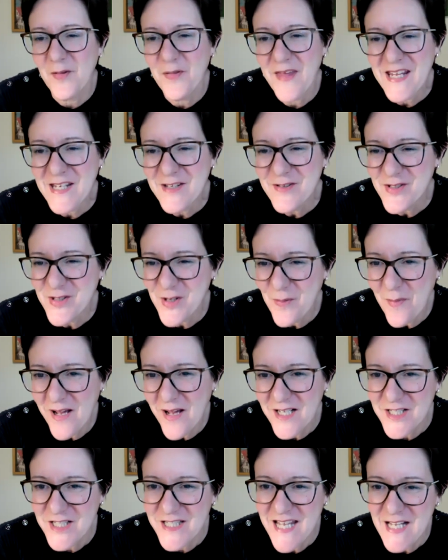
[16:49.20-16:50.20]
thank you so
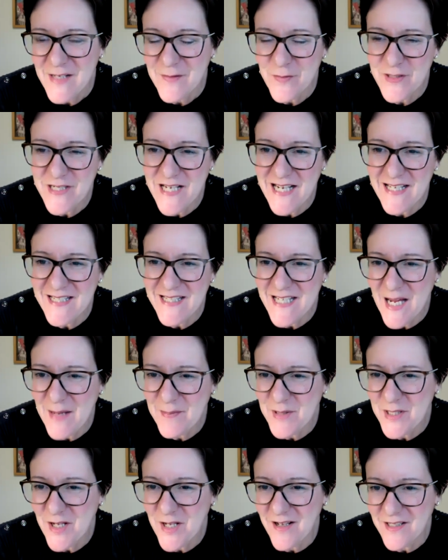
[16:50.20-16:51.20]
much. Thanks for taking time
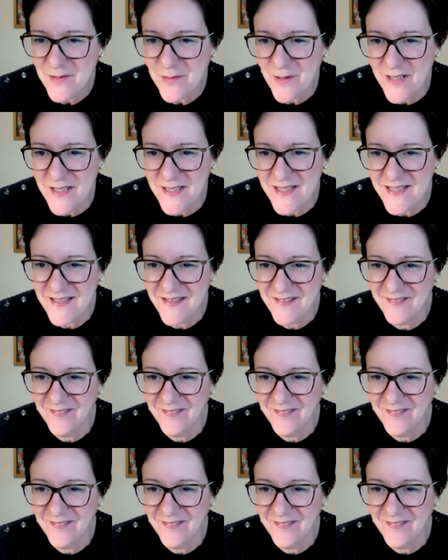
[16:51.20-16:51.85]
to talk to us.